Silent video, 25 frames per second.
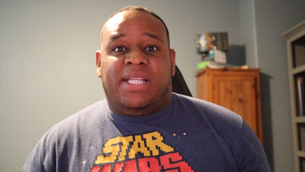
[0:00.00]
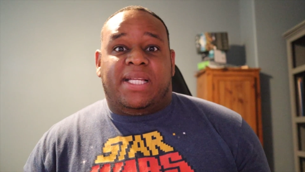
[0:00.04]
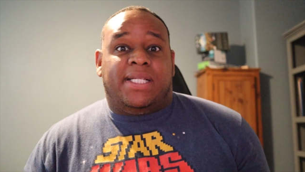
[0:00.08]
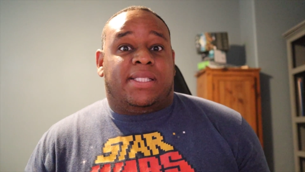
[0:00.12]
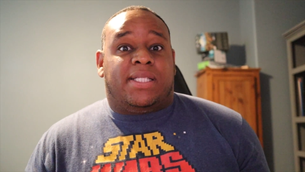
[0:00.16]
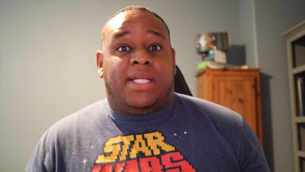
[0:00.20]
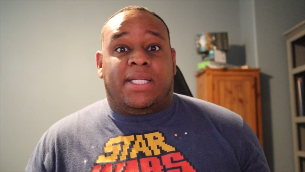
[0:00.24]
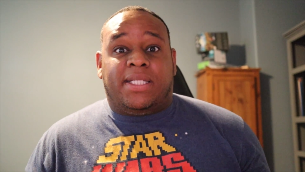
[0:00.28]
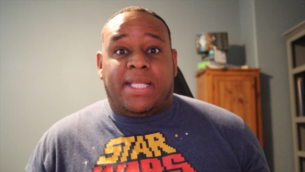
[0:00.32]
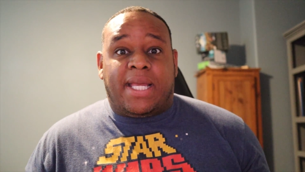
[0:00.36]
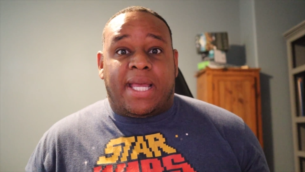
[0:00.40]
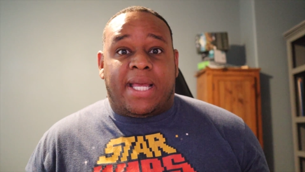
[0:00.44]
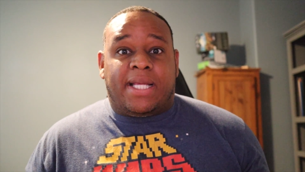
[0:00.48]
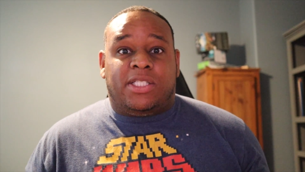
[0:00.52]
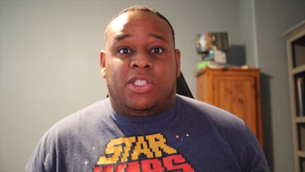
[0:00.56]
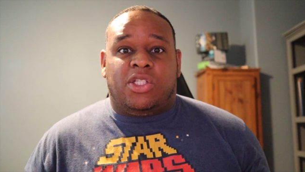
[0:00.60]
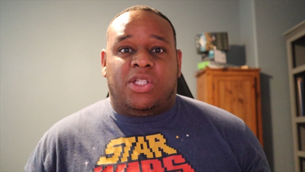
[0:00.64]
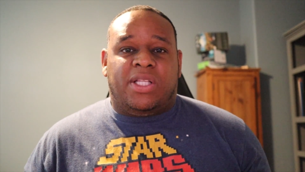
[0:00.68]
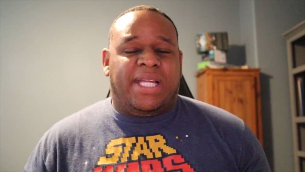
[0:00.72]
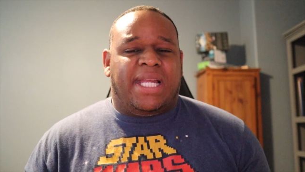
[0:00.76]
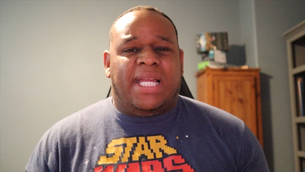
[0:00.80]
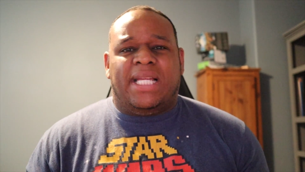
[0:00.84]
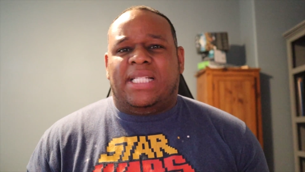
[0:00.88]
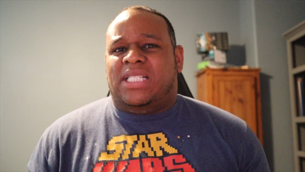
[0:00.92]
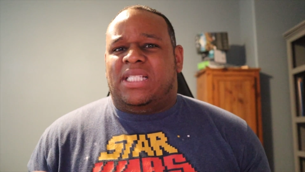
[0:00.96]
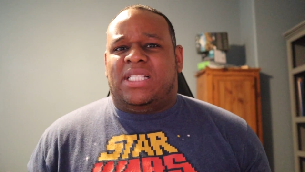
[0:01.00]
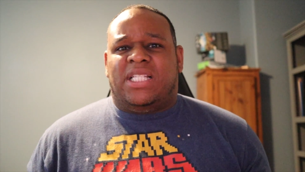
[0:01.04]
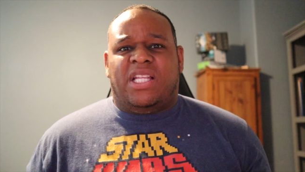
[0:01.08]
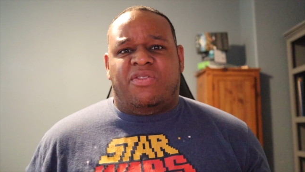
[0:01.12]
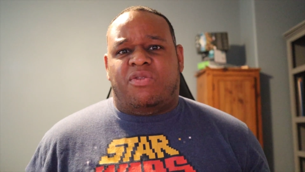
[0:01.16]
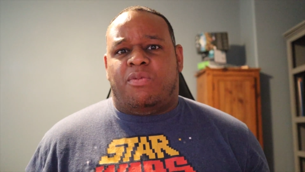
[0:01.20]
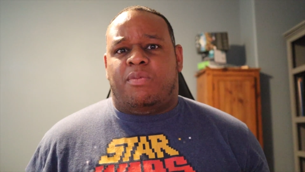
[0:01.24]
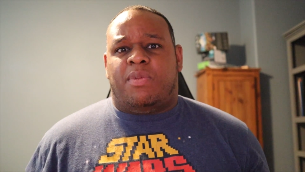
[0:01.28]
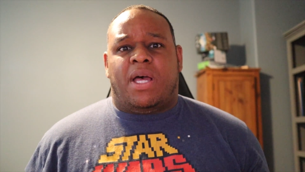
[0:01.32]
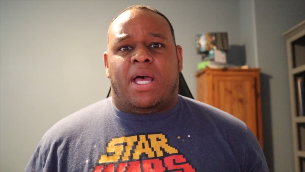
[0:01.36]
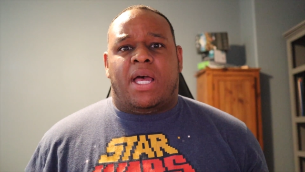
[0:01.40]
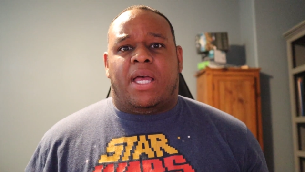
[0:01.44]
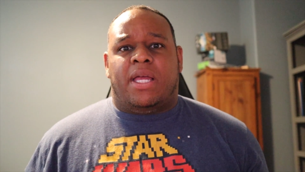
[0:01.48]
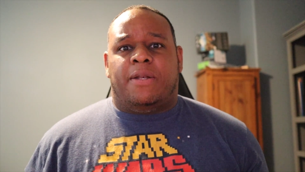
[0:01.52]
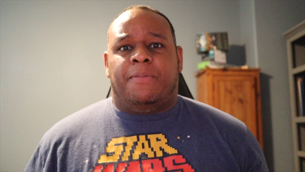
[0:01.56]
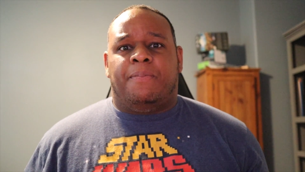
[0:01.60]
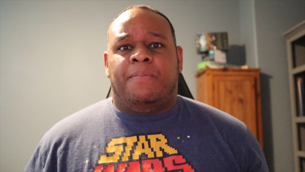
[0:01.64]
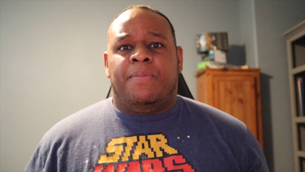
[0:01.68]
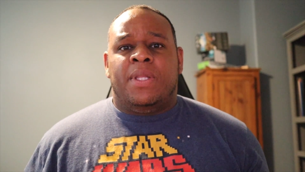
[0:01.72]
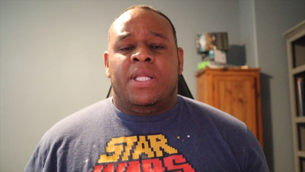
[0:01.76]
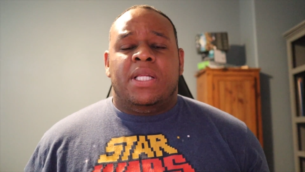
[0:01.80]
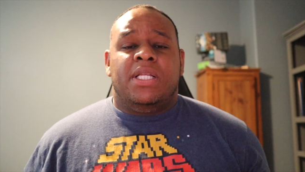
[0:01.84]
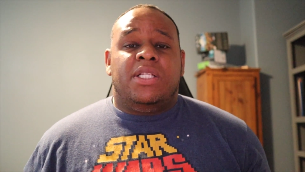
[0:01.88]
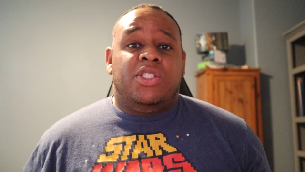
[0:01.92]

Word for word: things like that, so they can't just leave them behind.